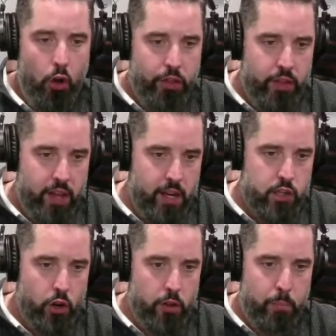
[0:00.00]
All
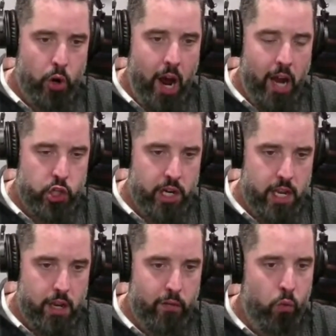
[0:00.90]
things are the
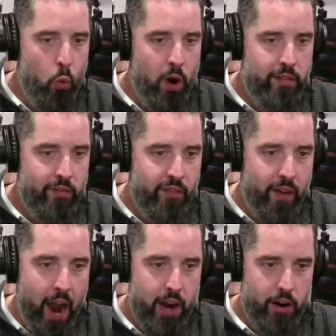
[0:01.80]
progeny of one
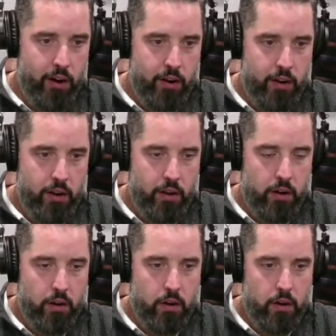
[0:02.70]
fire,
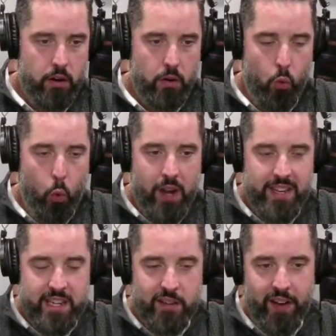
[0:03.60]

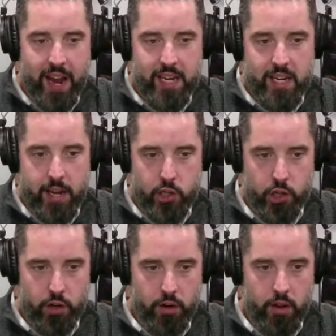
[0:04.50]
one divine
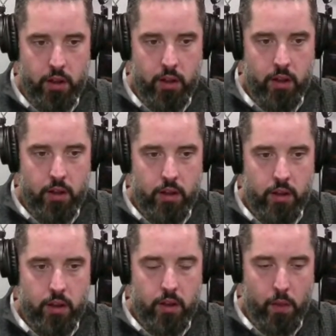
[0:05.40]
nature.
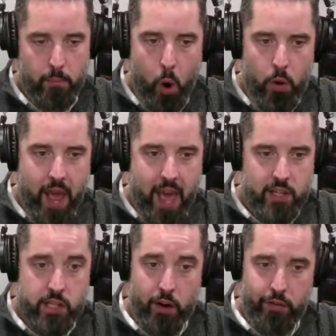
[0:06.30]
The
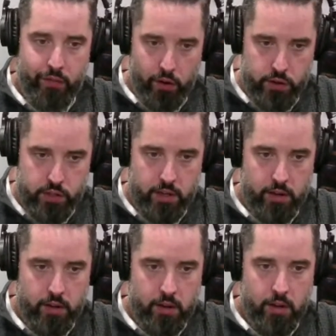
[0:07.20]
monad is there
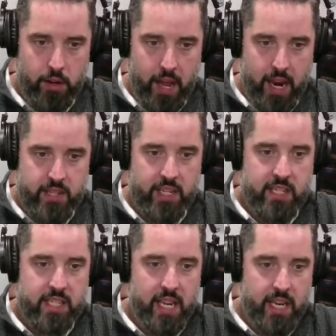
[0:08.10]
first and is
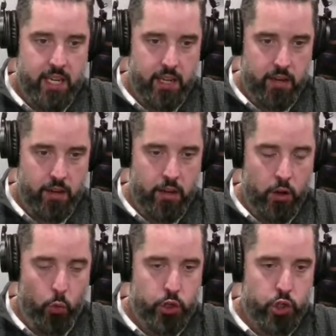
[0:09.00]
extended,
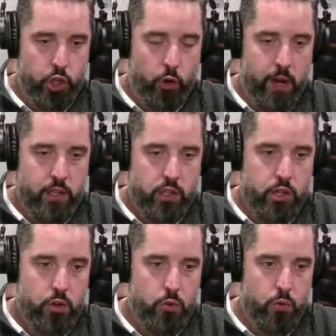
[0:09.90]
which
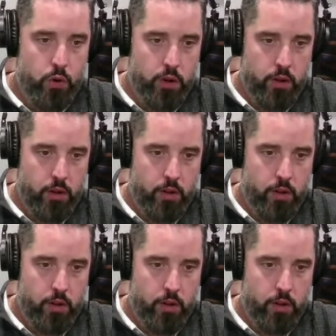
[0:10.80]
generates two.